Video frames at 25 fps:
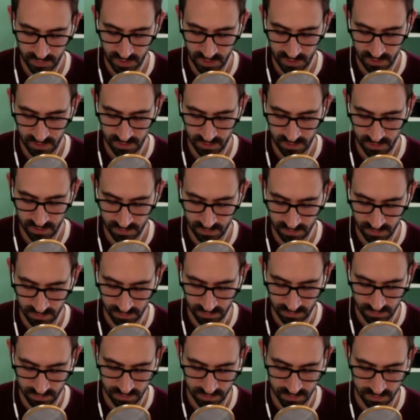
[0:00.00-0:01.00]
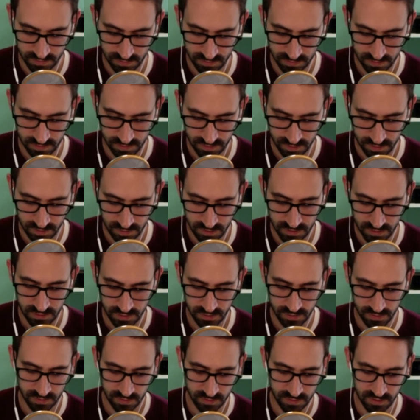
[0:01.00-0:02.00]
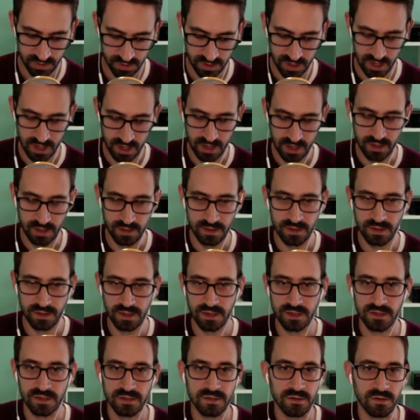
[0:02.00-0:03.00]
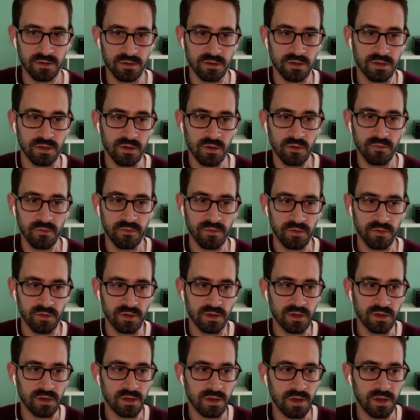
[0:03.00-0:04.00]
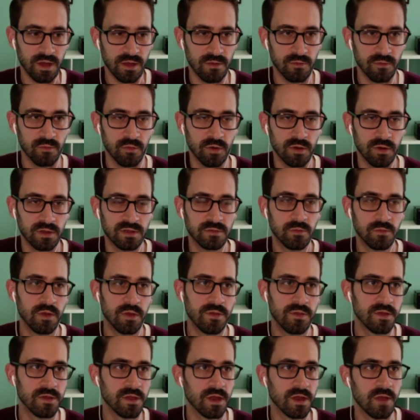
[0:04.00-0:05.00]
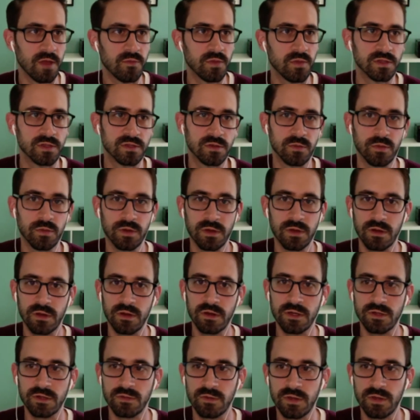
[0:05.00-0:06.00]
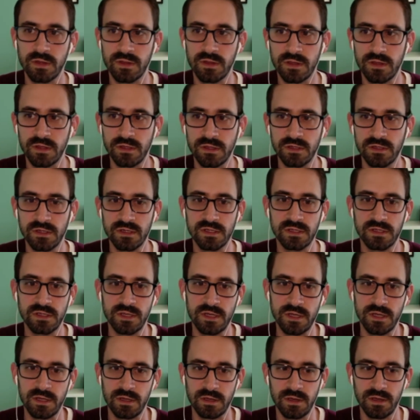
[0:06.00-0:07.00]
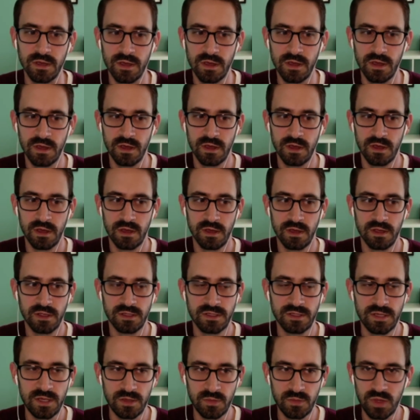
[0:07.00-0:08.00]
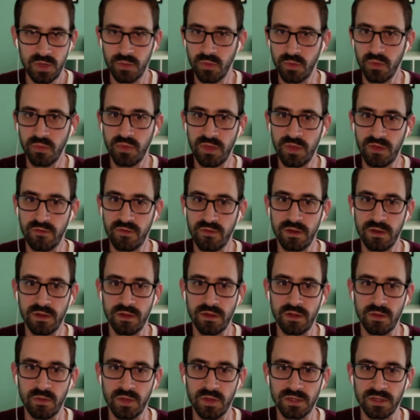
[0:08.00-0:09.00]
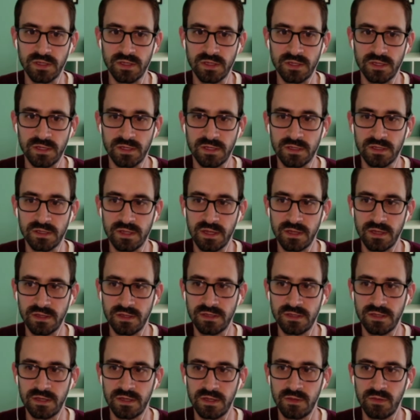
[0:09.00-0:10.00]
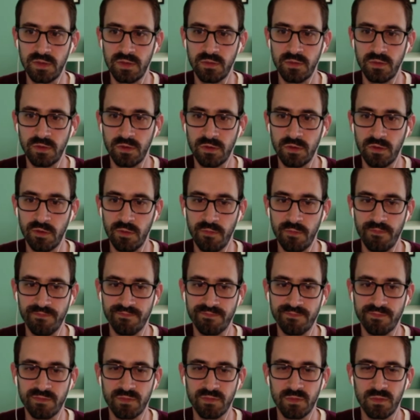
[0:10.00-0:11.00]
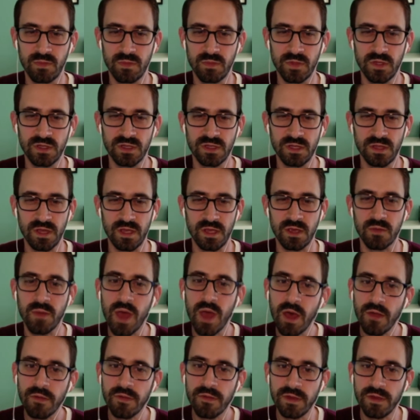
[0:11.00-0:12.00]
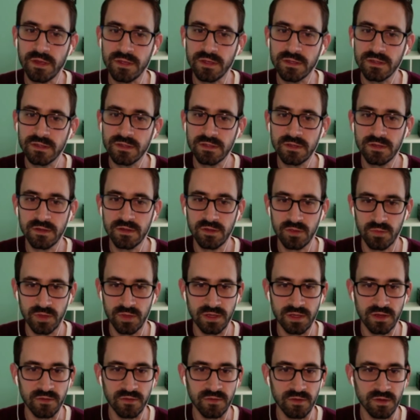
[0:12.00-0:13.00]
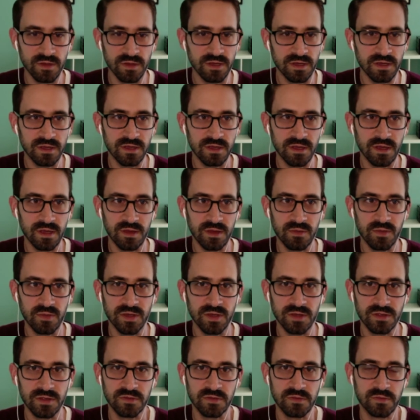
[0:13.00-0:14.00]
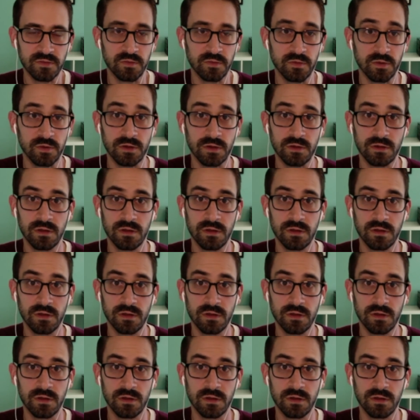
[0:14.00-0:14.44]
Cool. Yeah, I think that is certainly hopeful. And one thing that I've been super encouraged with is just seeing people pivot in their businesses and seeing people just think about things a little bit differently, because we're